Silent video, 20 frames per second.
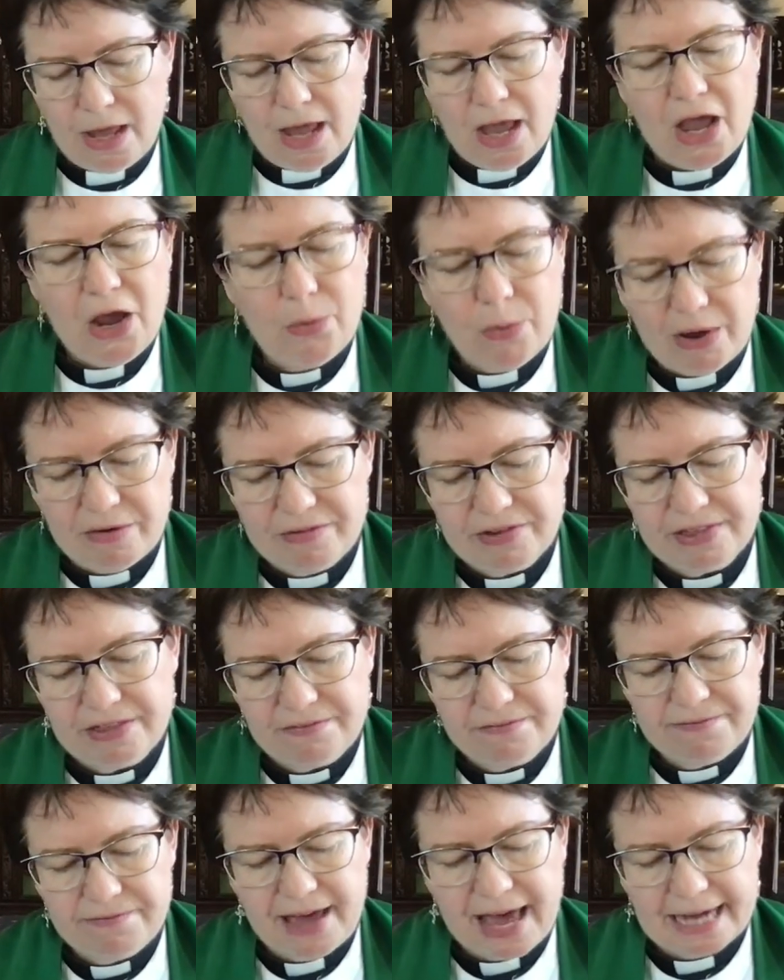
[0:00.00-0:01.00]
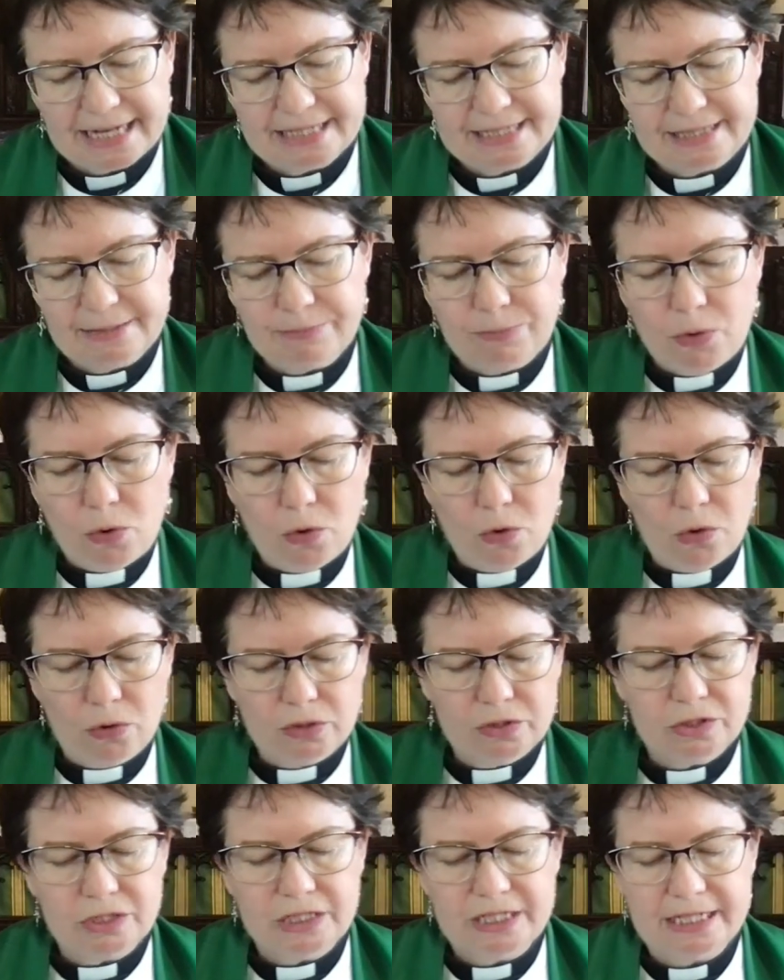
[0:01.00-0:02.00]
However, the fact that Paul
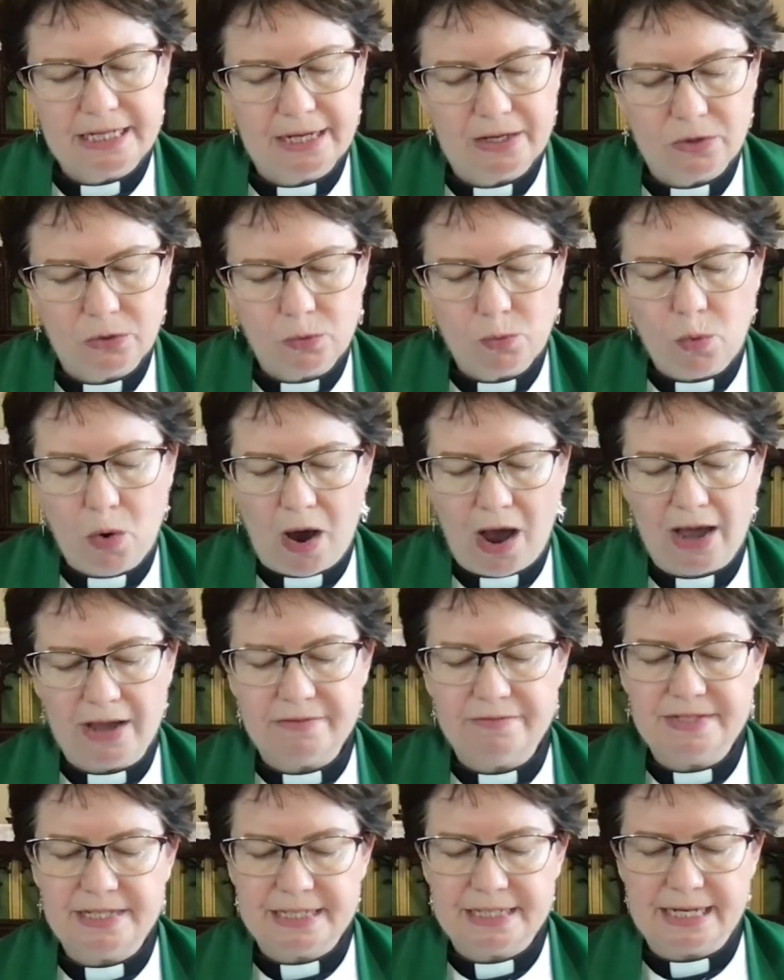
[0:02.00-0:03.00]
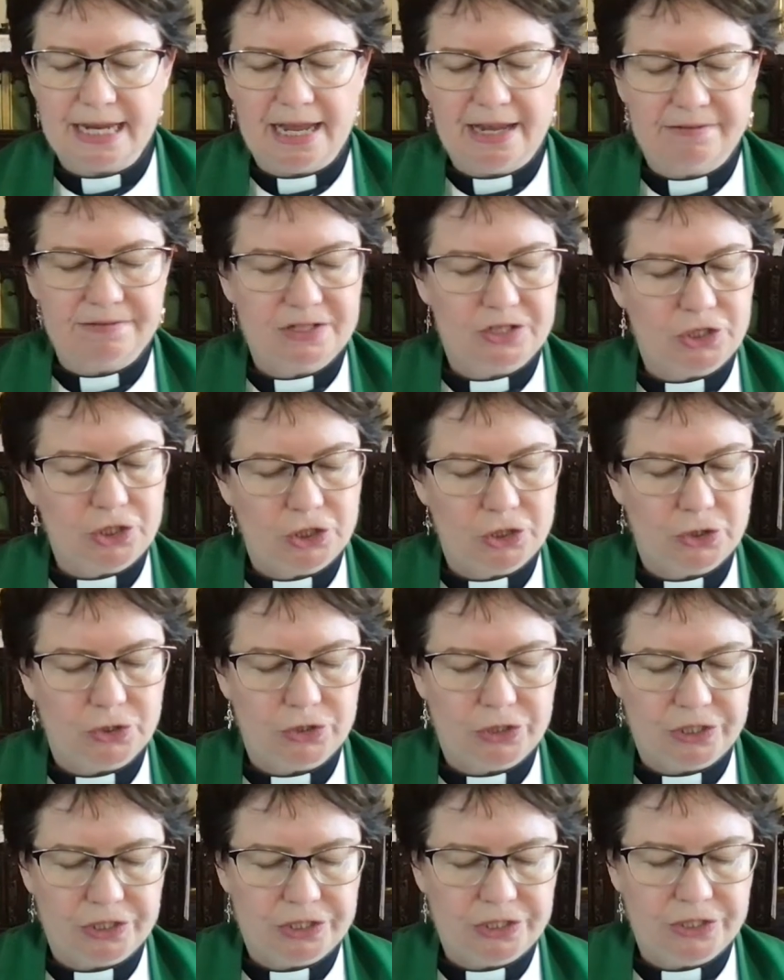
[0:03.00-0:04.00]
could tell wives, slaves, and
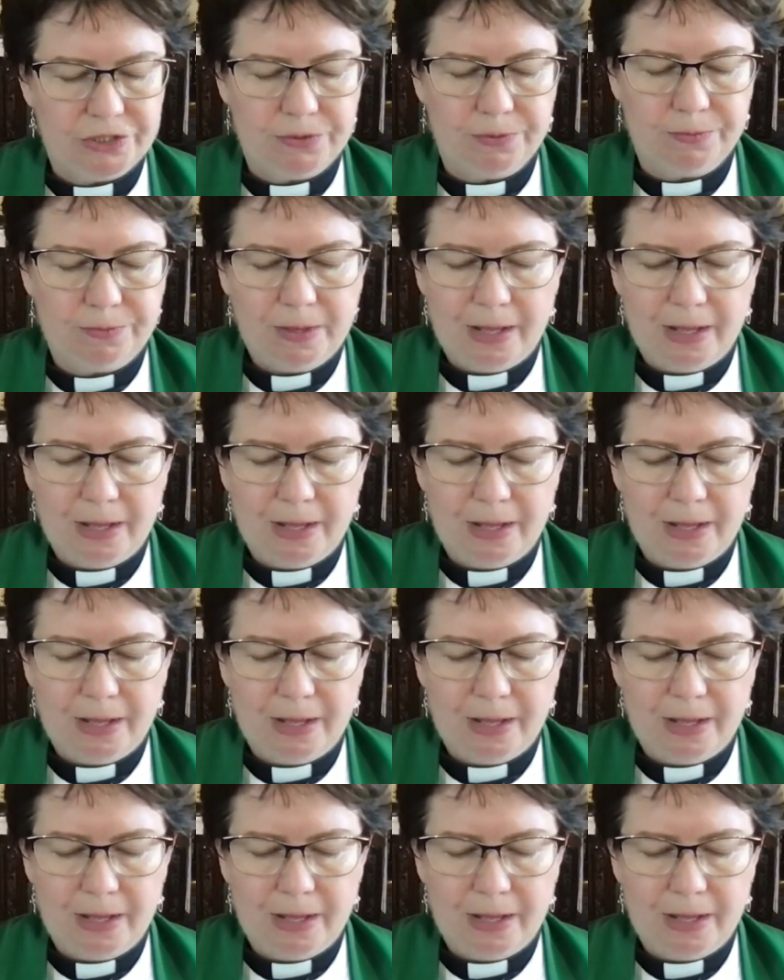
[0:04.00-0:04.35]
children to